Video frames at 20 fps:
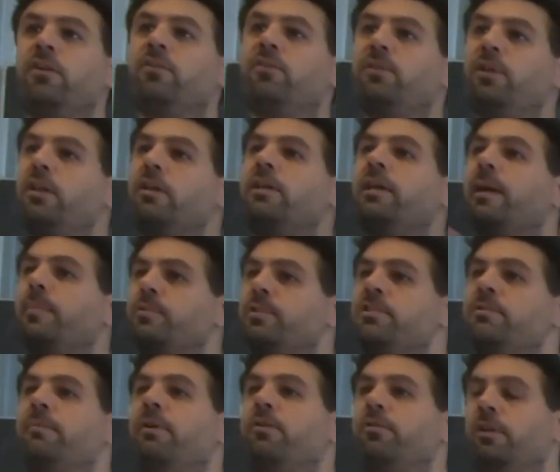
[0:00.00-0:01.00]
still
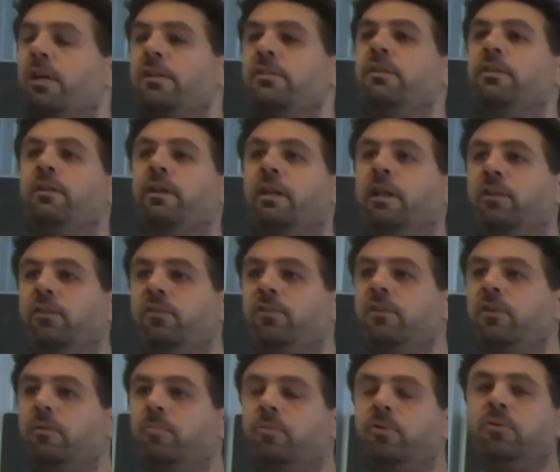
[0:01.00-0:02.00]
captures very nicely the
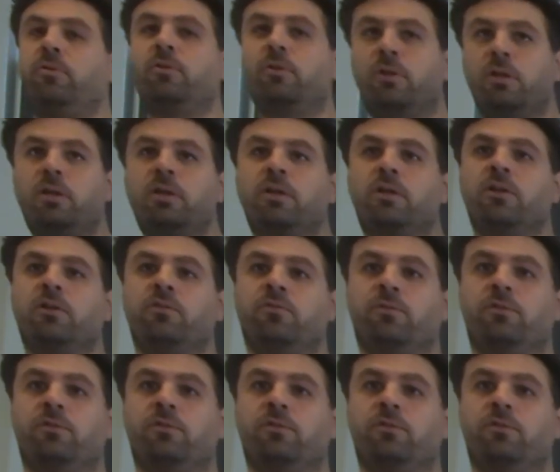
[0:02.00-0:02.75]
landscape. So